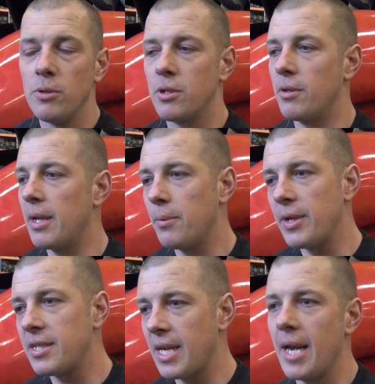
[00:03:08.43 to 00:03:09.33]
So then
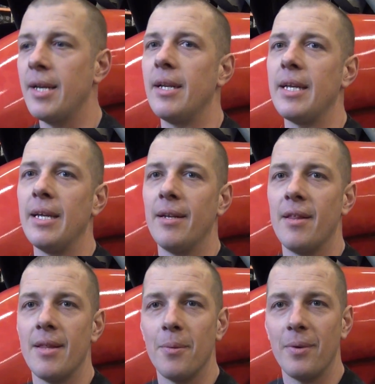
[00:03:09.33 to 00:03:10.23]
we sand it again,
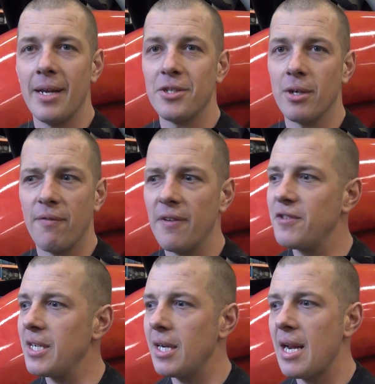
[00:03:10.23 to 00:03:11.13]
and then it took
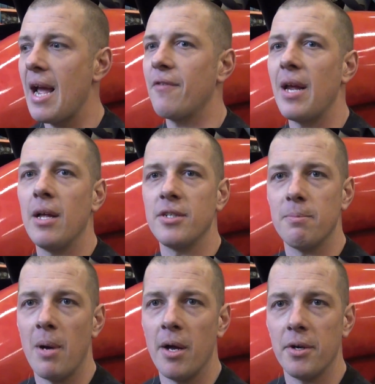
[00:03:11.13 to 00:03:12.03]
15.5 gallons
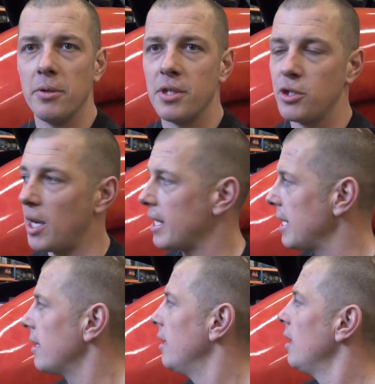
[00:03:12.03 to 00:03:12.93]
of Bondo to try to get